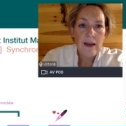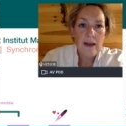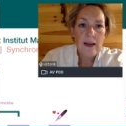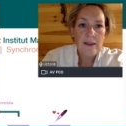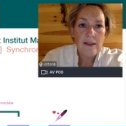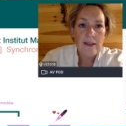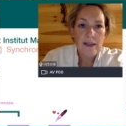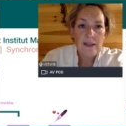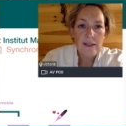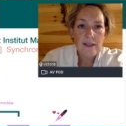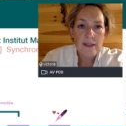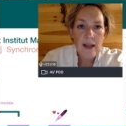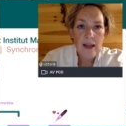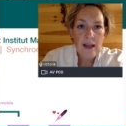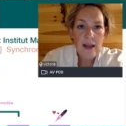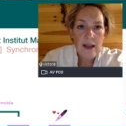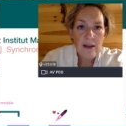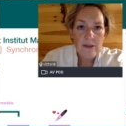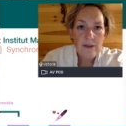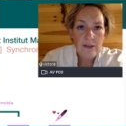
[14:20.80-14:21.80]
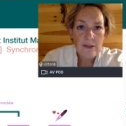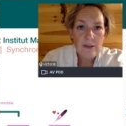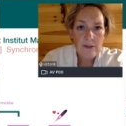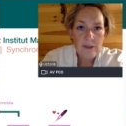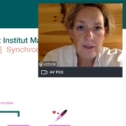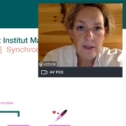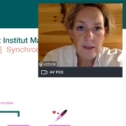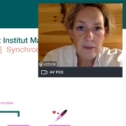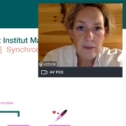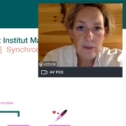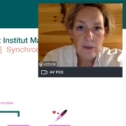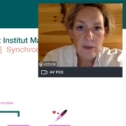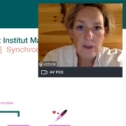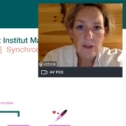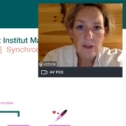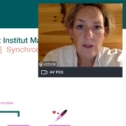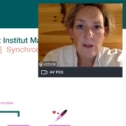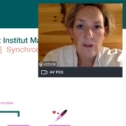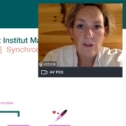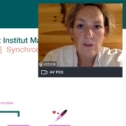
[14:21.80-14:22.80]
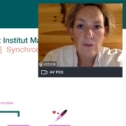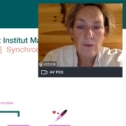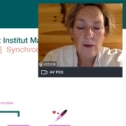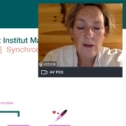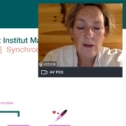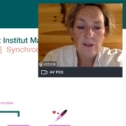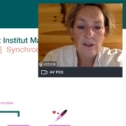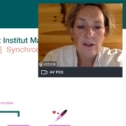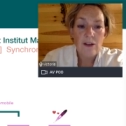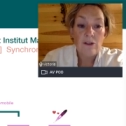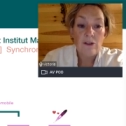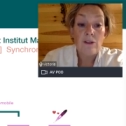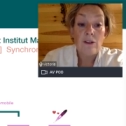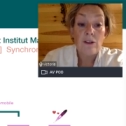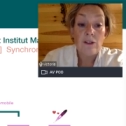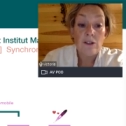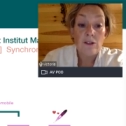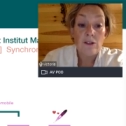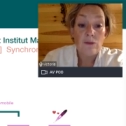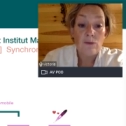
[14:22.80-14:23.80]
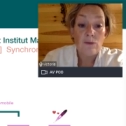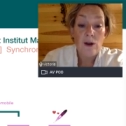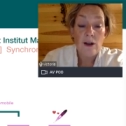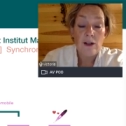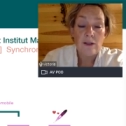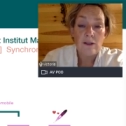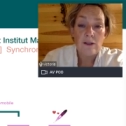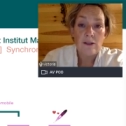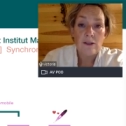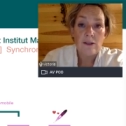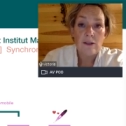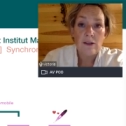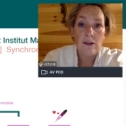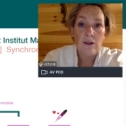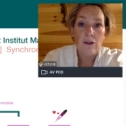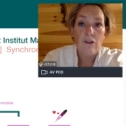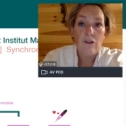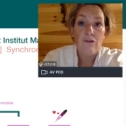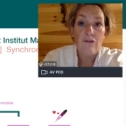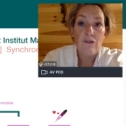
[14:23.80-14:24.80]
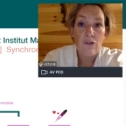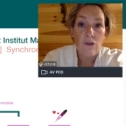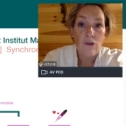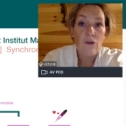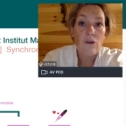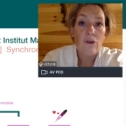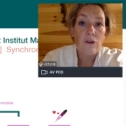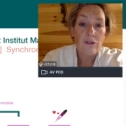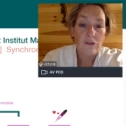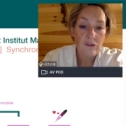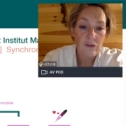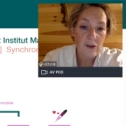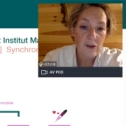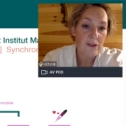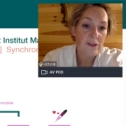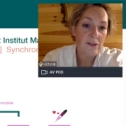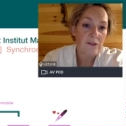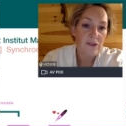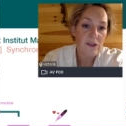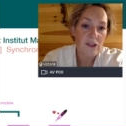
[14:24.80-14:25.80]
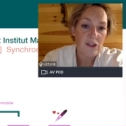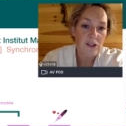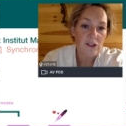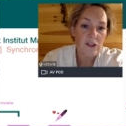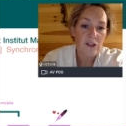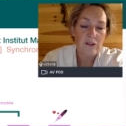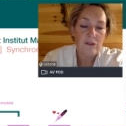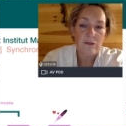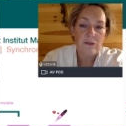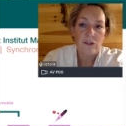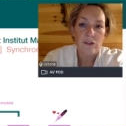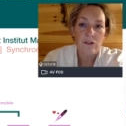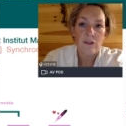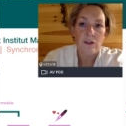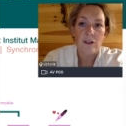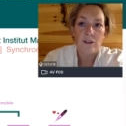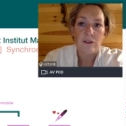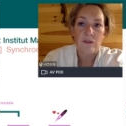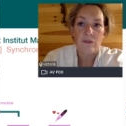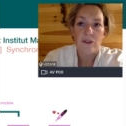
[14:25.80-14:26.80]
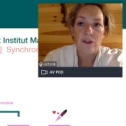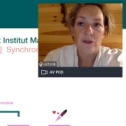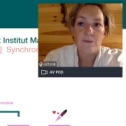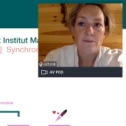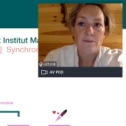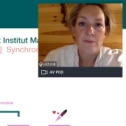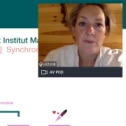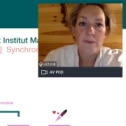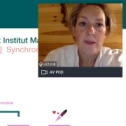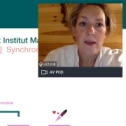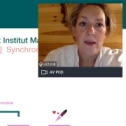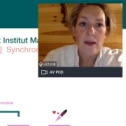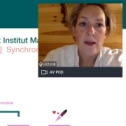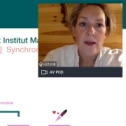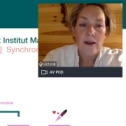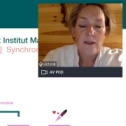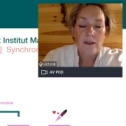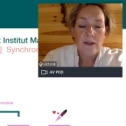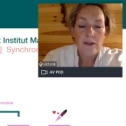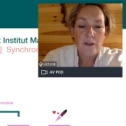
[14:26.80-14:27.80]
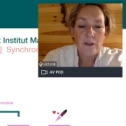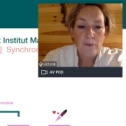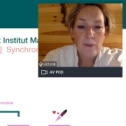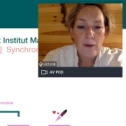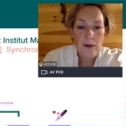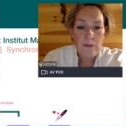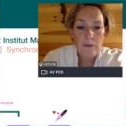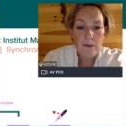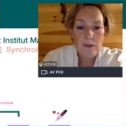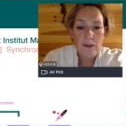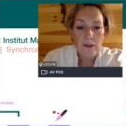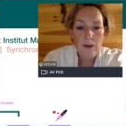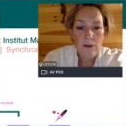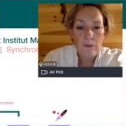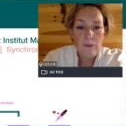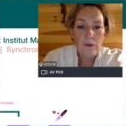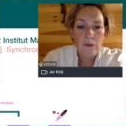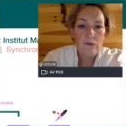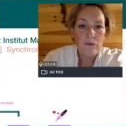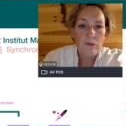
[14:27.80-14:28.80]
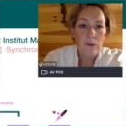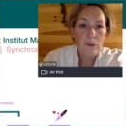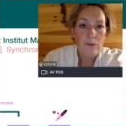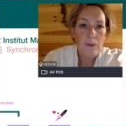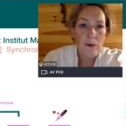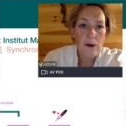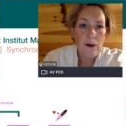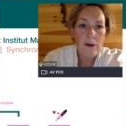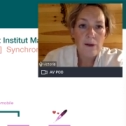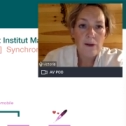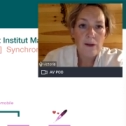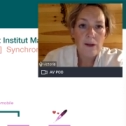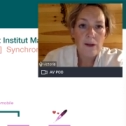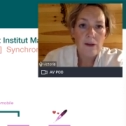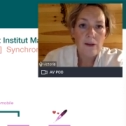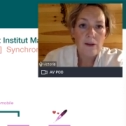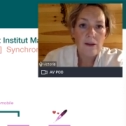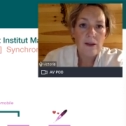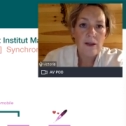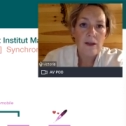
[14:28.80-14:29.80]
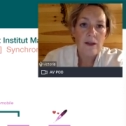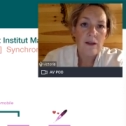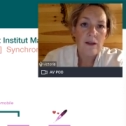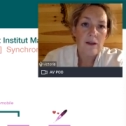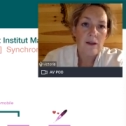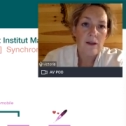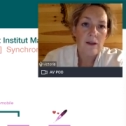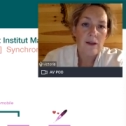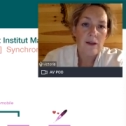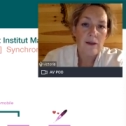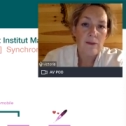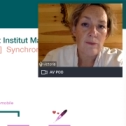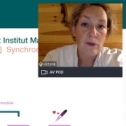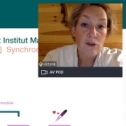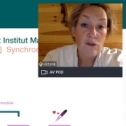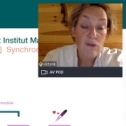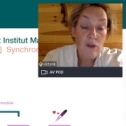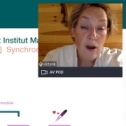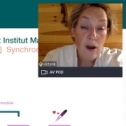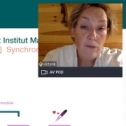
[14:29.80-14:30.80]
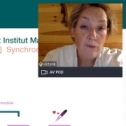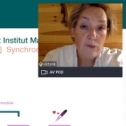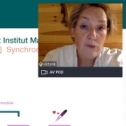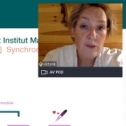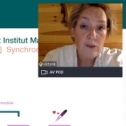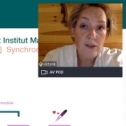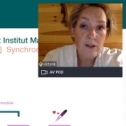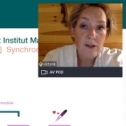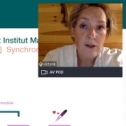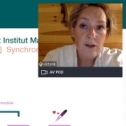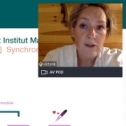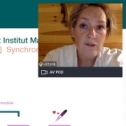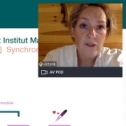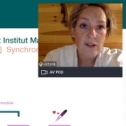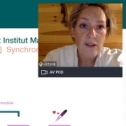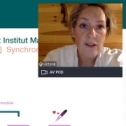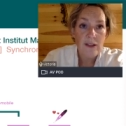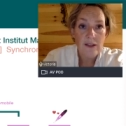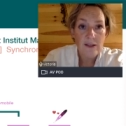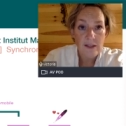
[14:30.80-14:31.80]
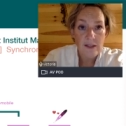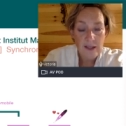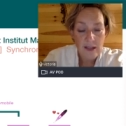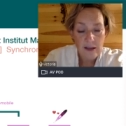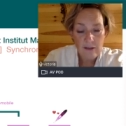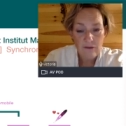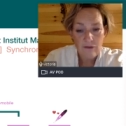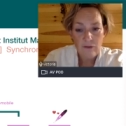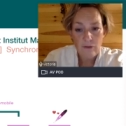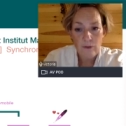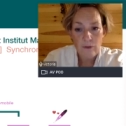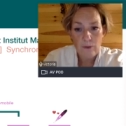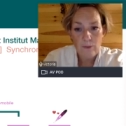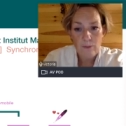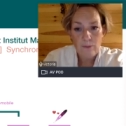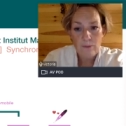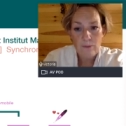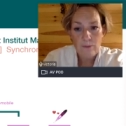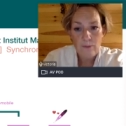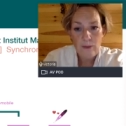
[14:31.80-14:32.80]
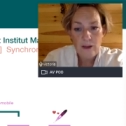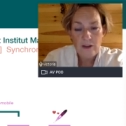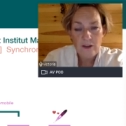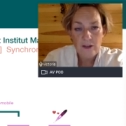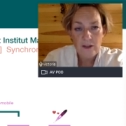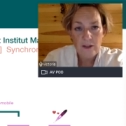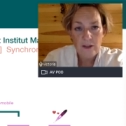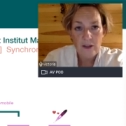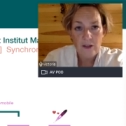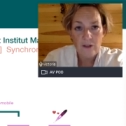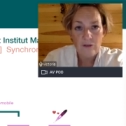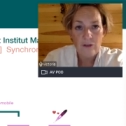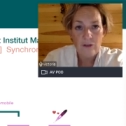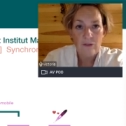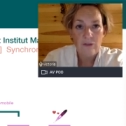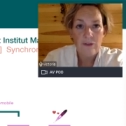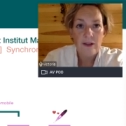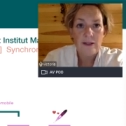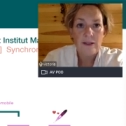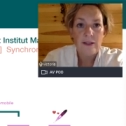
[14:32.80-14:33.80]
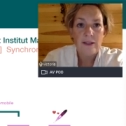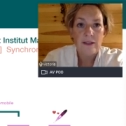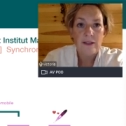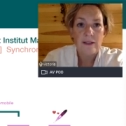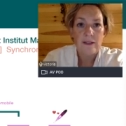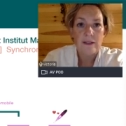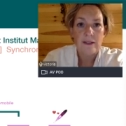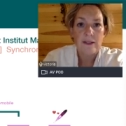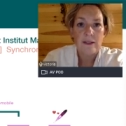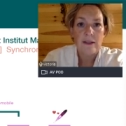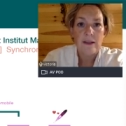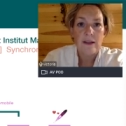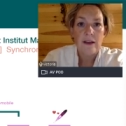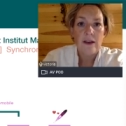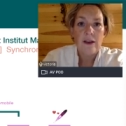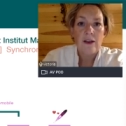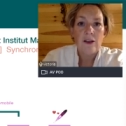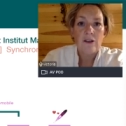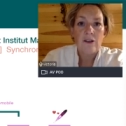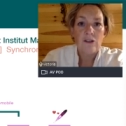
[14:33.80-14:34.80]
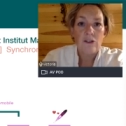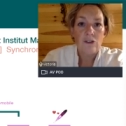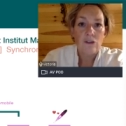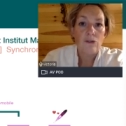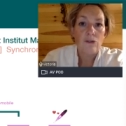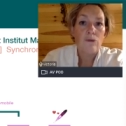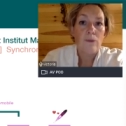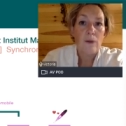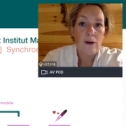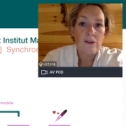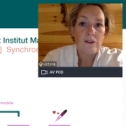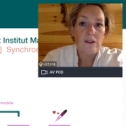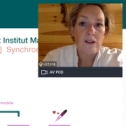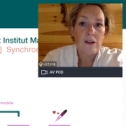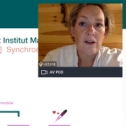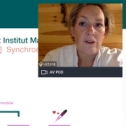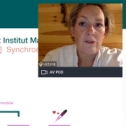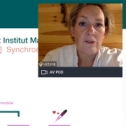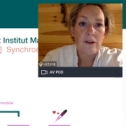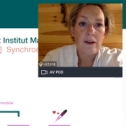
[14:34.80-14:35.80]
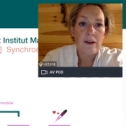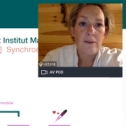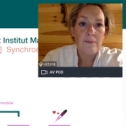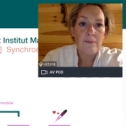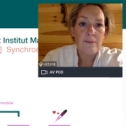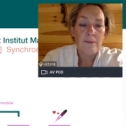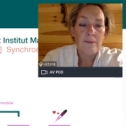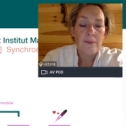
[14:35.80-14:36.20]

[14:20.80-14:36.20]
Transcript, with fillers: and this allows the recipient to go to Barcelona just once for transfer, just for transfer. The sperm sample from the partner uh, can be cryopreserved and then sent from the patient's country of residence to Barcelona.